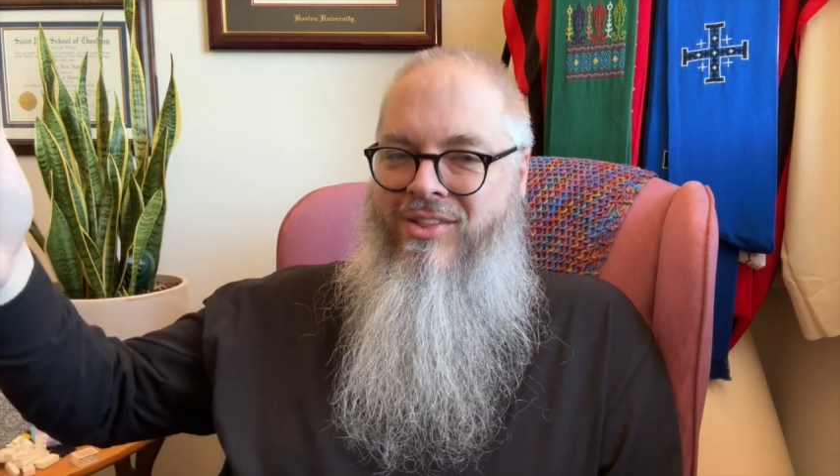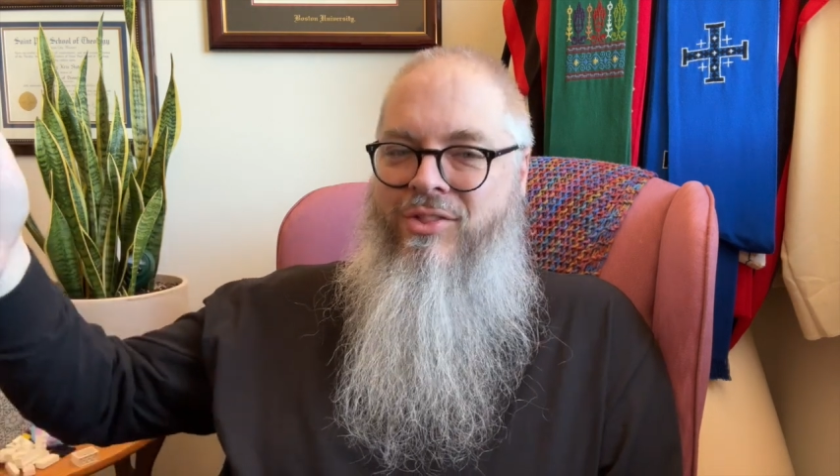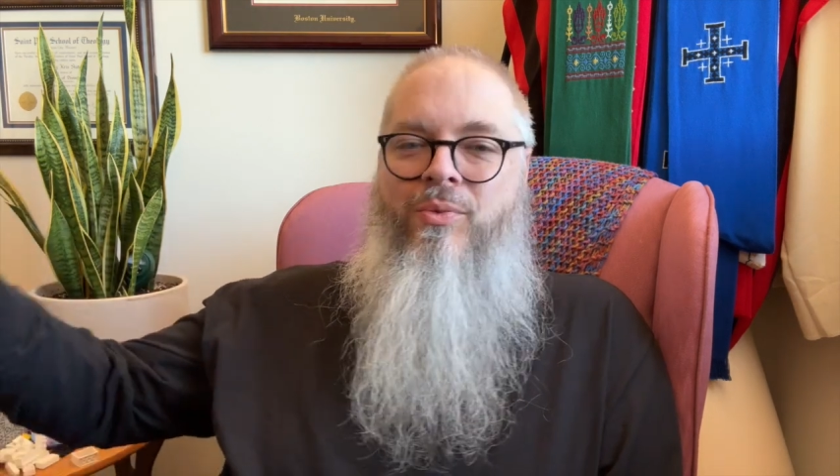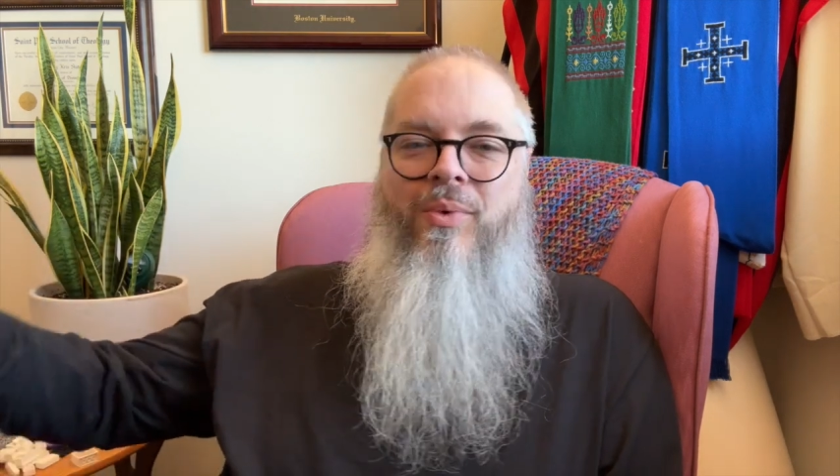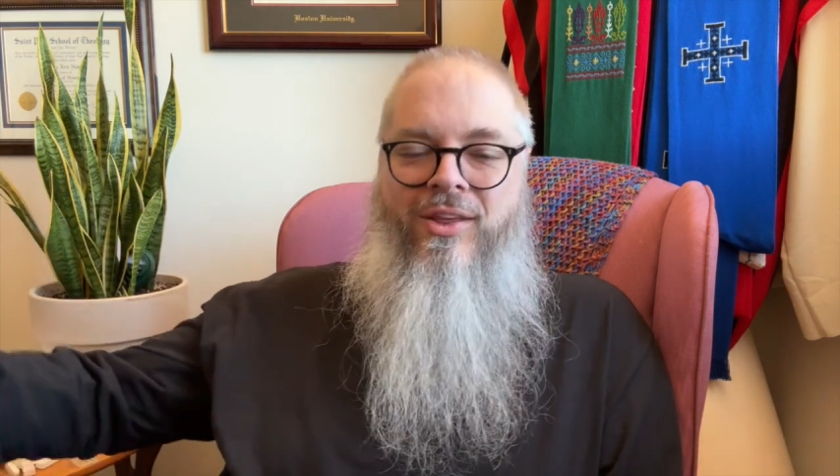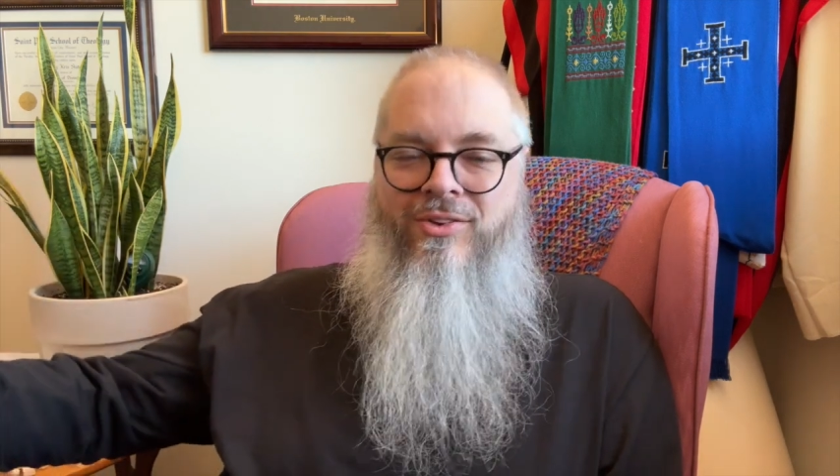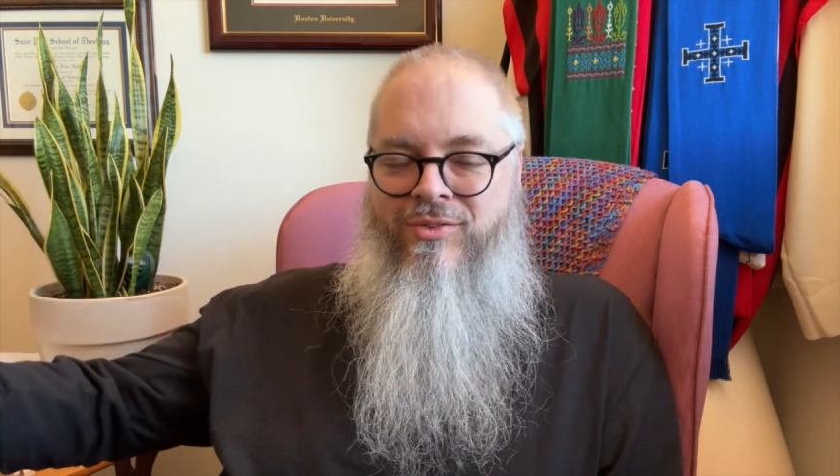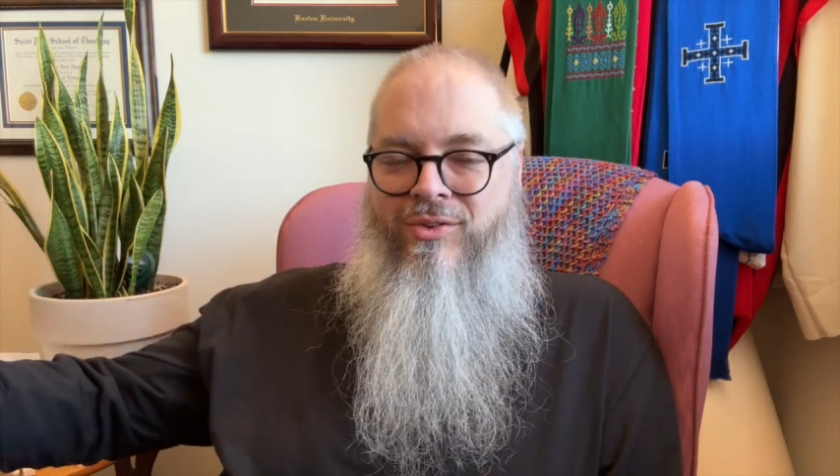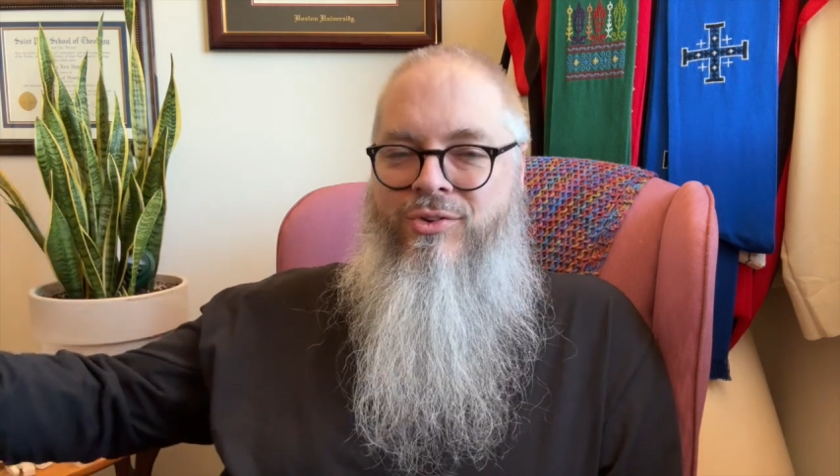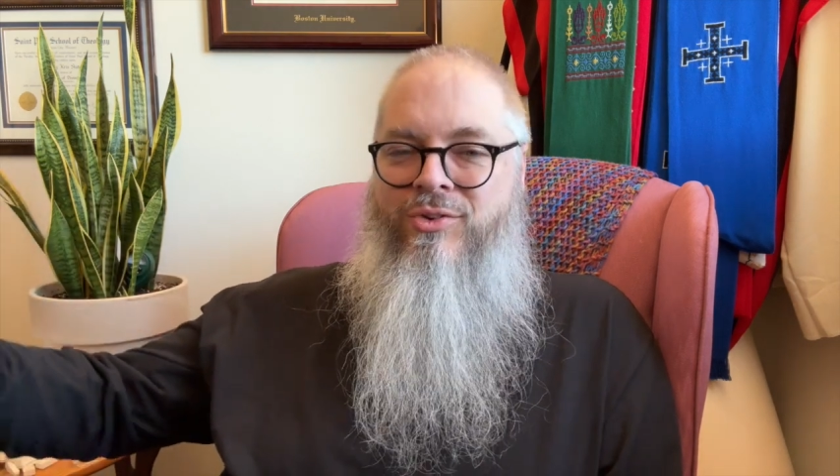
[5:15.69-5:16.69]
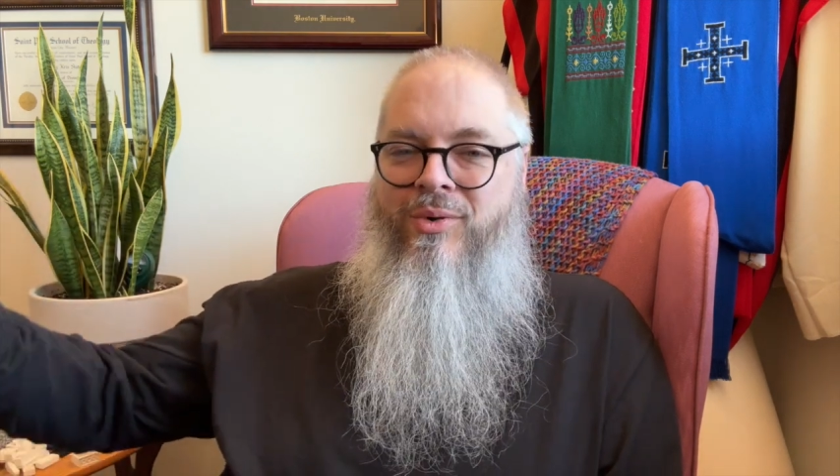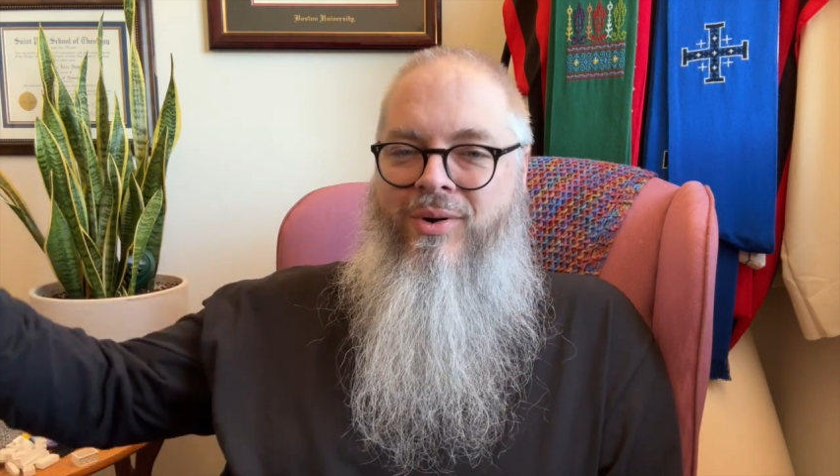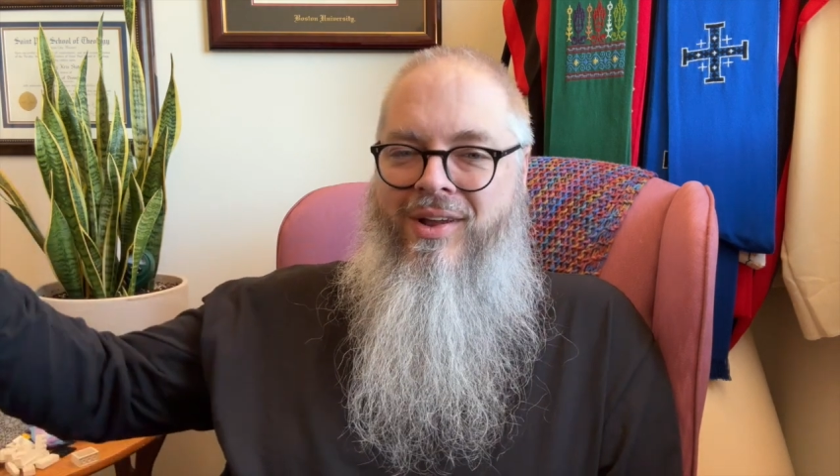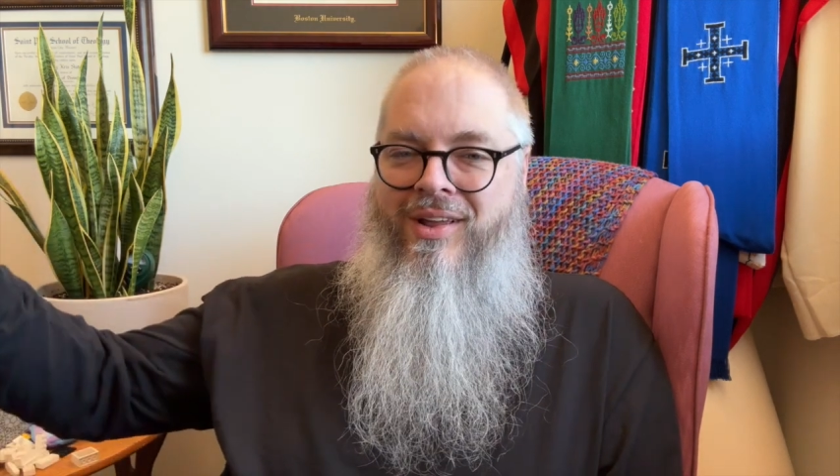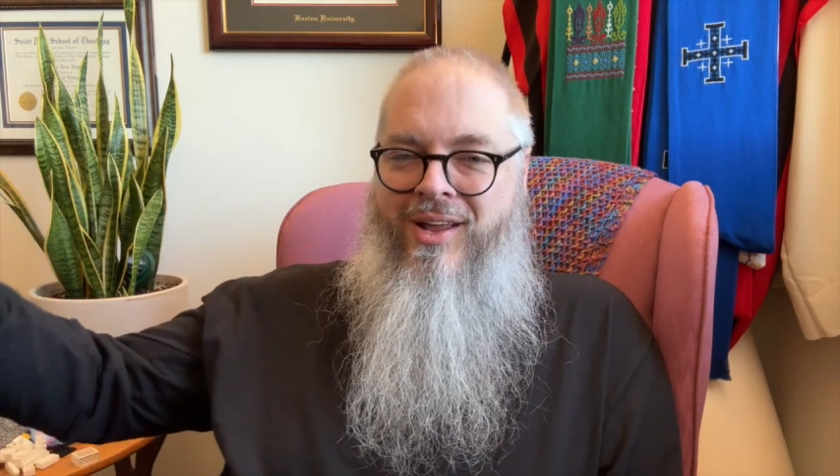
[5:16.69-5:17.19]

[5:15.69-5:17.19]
the rest of the story